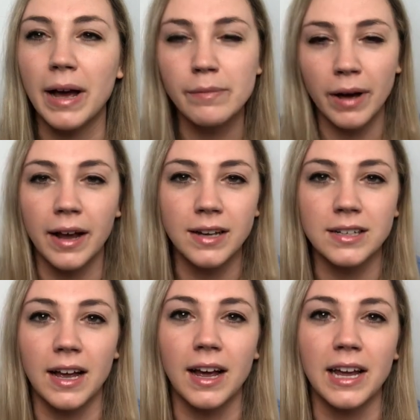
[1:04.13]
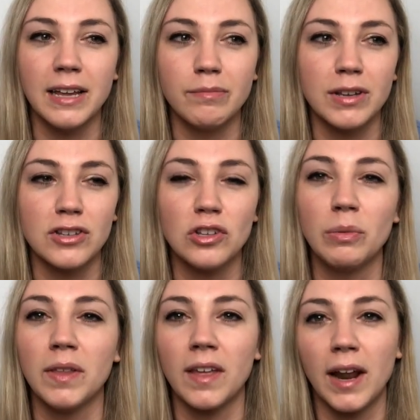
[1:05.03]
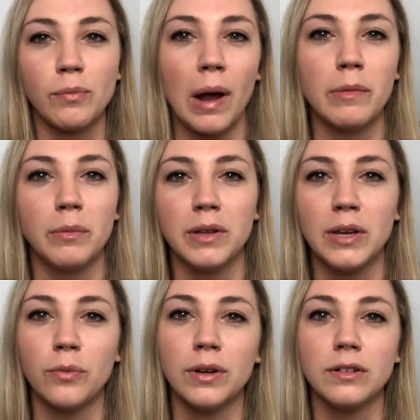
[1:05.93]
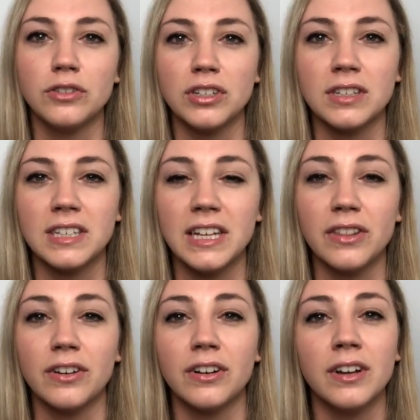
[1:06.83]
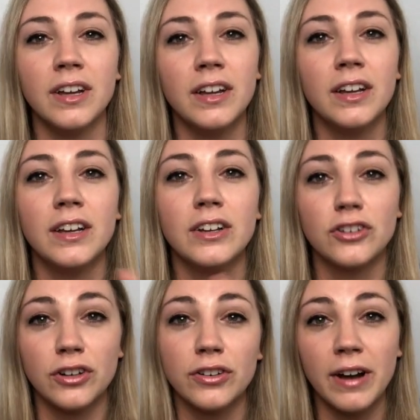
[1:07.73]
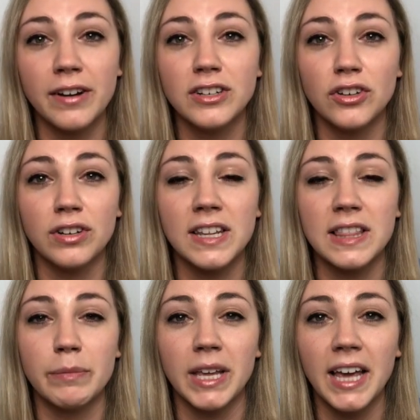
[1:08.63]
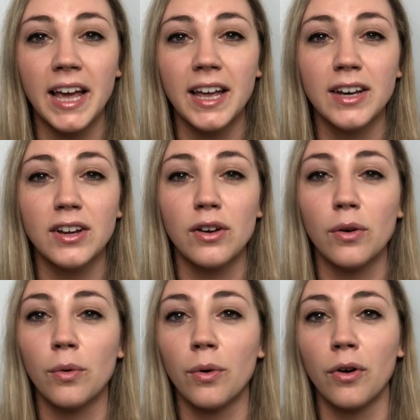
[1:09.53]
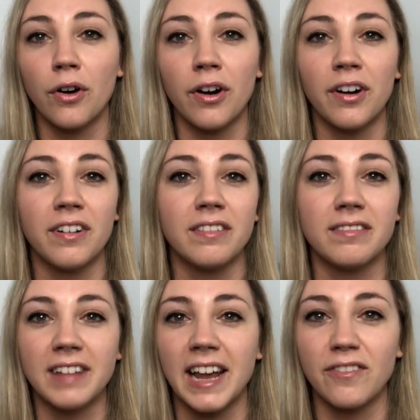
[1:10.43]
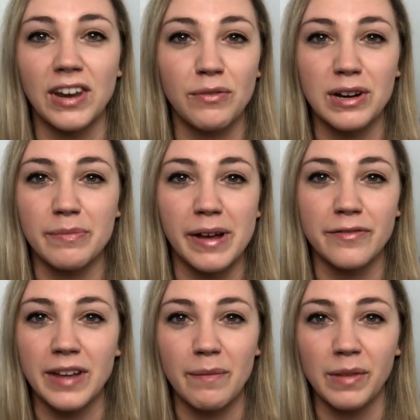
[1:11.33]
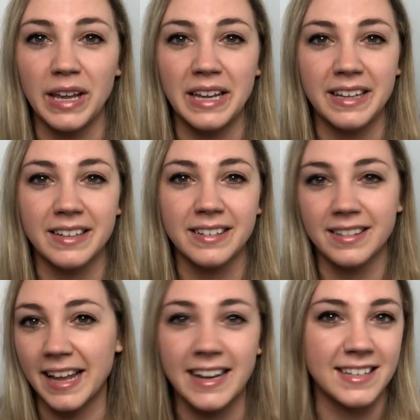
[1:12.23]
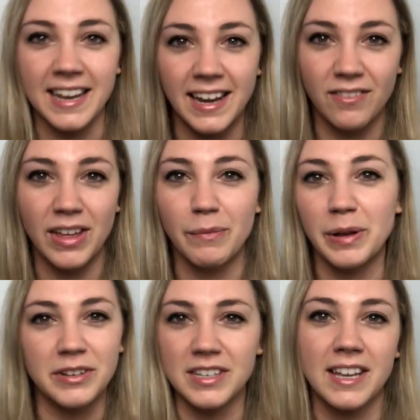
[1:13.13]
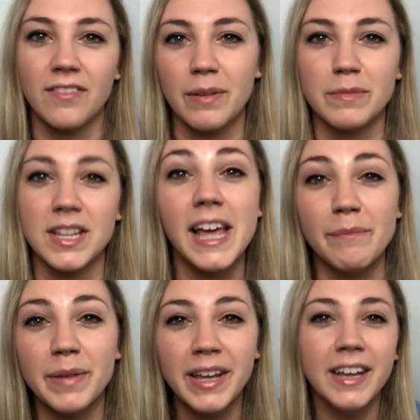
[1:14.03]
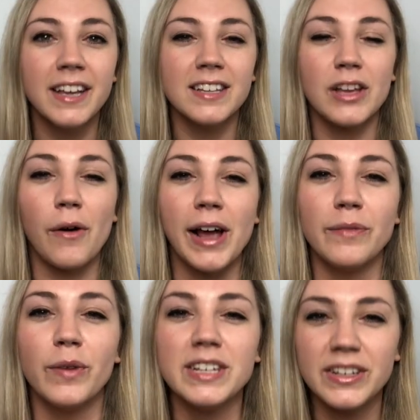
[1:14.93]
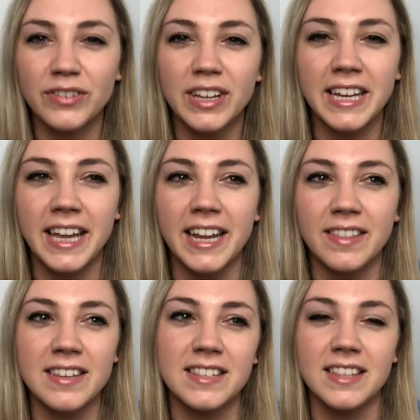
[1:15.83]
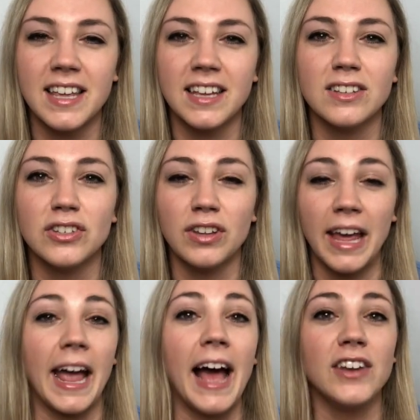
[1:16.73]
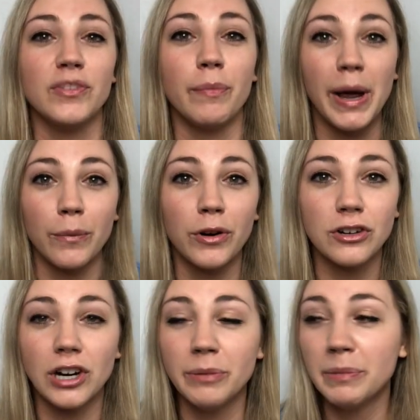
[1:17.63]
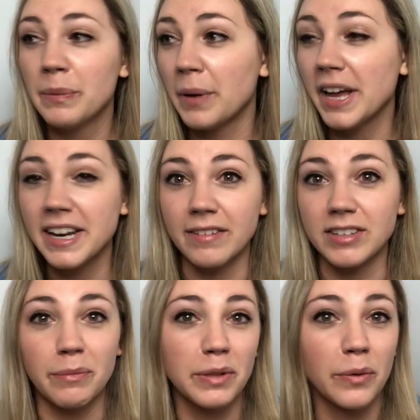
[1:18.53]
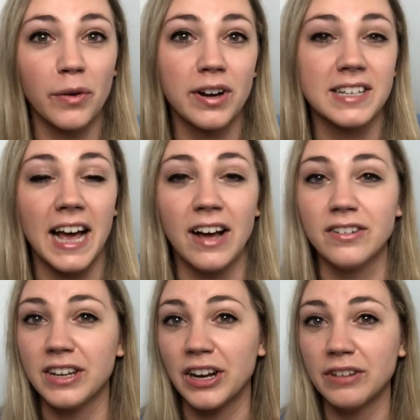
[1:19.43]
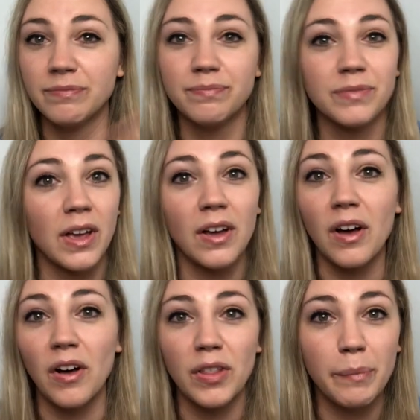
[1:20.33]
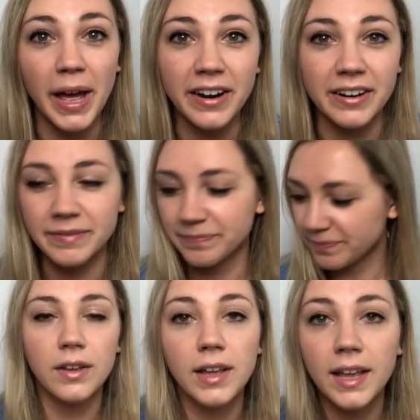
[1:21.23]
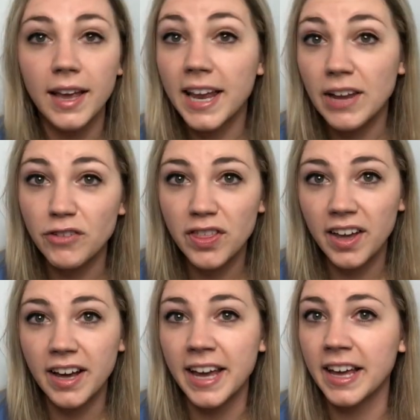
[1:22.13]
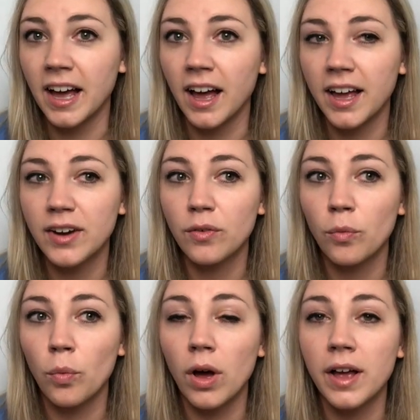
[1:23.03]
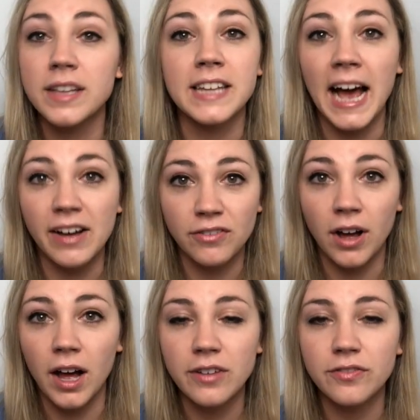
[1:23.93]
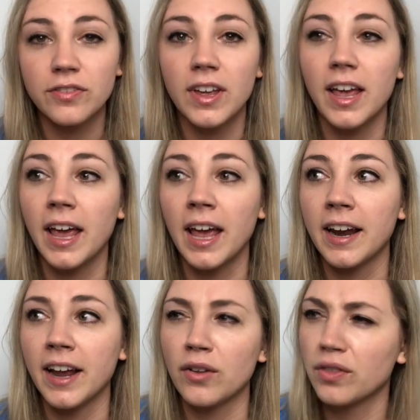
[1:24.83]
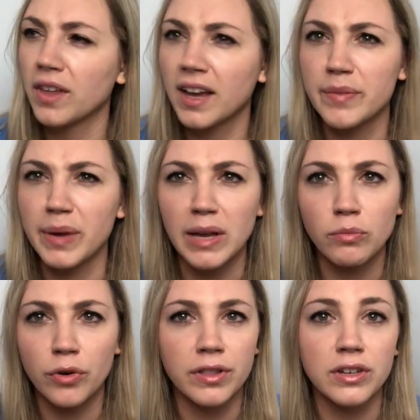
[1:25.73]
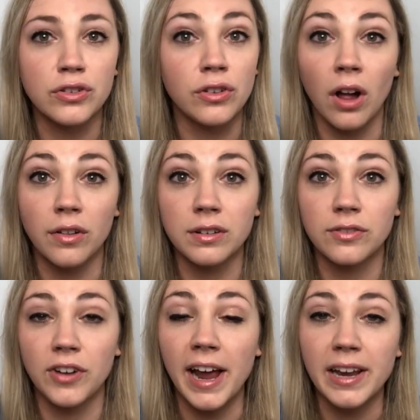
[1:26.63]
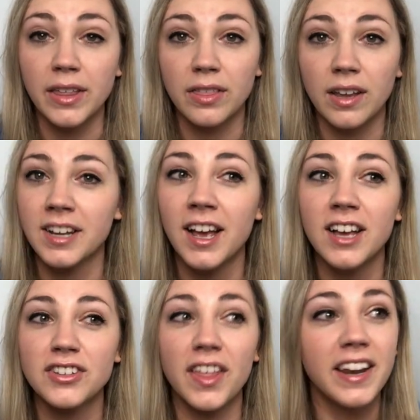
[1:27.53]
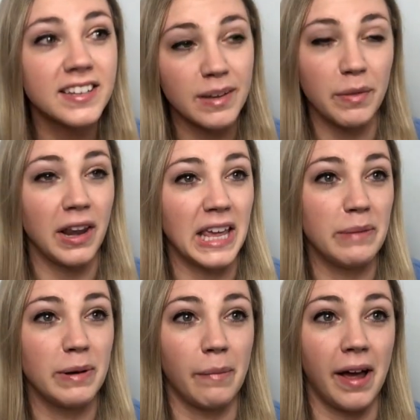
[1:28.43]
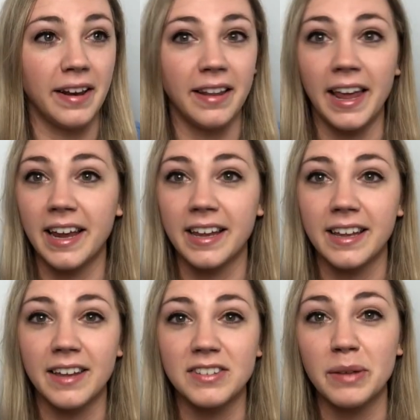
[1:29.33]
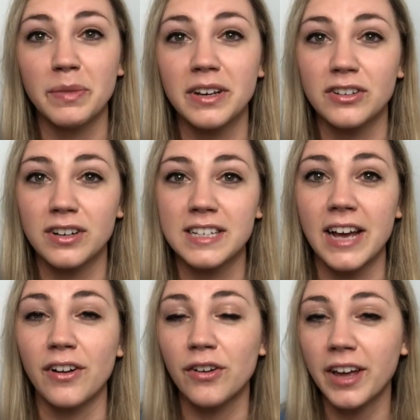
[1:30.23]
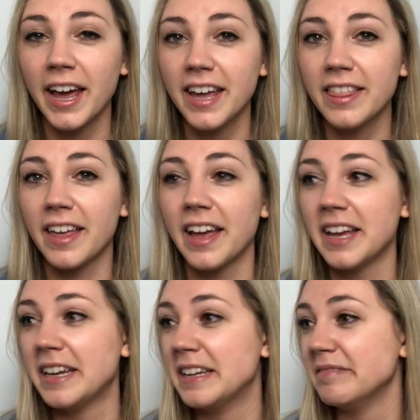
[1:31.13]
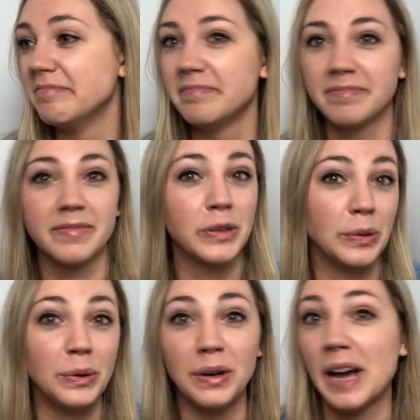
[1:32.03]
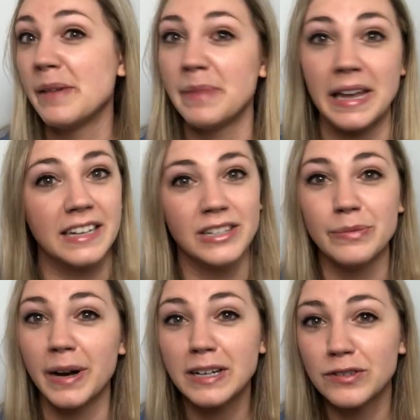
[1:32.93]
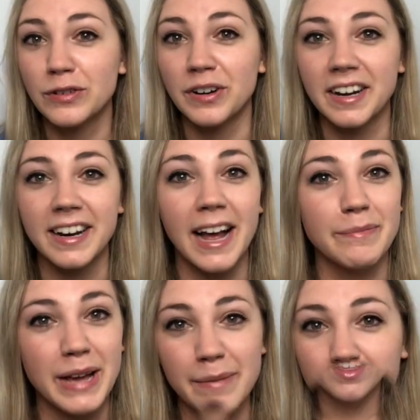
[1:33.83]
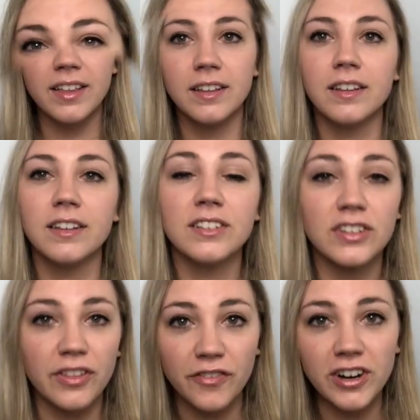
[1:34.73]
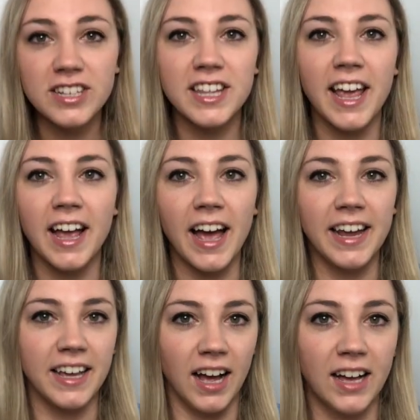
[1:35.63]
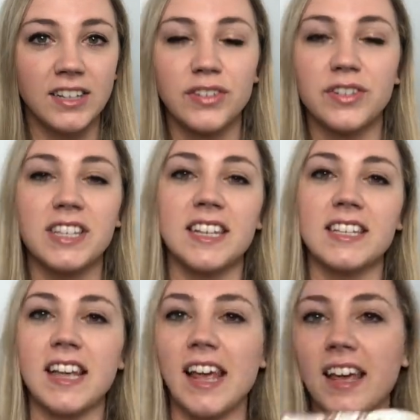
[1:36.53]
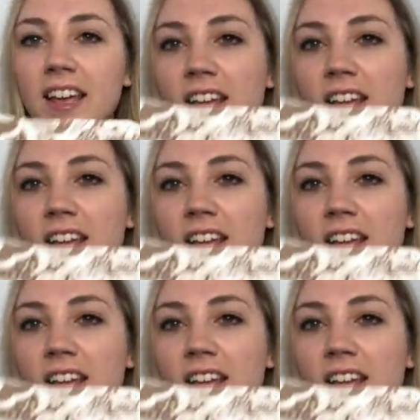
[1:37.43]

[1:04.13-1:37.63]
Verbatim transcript: my mind, I'm assuming that I probably will just either turn around and donate them again, or like if anyone in my family likes any of them, I'll just give them to them. So I wasn't really getting these things to like add to my wardrobe, but if something works out, you know, all the better. And everything I got was half off, and I don't think I paid more than $2 for anything. So that is something to keep in mind. Like, if something turns out okay, then cool, I paid two bucks for it. I'm not mad. The first thing I got was this like